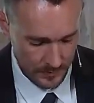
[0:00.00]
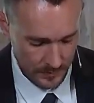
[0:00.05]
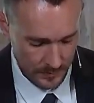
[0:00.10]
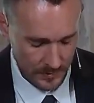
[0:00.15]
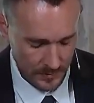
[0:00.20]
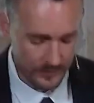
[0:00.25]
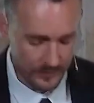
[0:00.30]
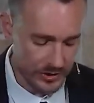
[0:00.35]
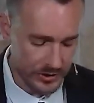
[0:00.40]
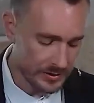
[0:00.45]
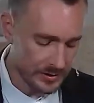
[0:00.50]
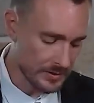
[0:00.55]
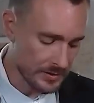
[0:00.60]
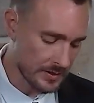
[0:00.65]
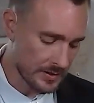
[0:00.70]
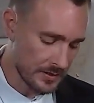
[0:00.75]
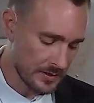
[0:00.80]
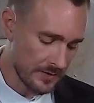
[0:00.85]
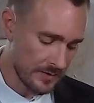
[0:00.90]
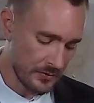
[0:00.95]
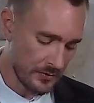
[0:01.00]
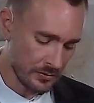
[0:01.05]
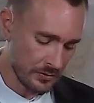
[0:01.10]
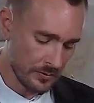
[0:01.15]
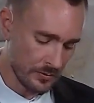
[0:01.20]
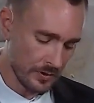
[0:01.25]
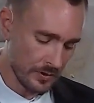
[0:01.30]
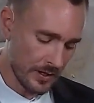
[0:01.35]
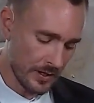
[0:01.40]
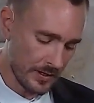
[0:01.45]
What if Jesus could give you
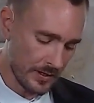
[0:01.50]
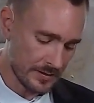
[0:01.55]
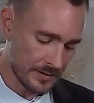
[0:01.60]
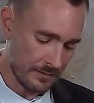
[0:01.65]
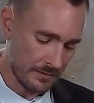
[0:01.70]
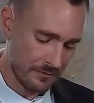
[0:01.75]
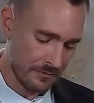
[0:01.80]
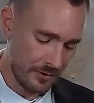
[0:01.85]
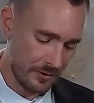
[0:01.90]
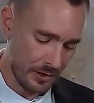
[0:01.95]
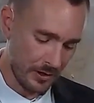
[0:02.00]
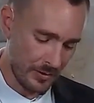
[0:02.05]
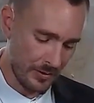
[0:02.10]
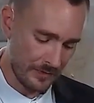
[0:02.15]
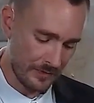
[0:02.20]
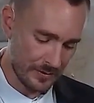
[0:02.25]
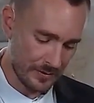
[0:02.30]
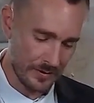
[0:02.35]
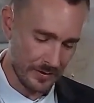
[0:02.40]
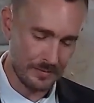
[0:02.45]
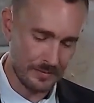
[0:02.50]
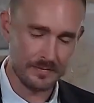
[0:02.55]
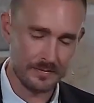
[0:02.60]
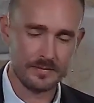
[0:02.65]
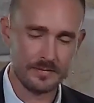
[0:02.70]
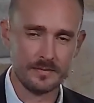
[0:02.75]
new legs that can follow after him?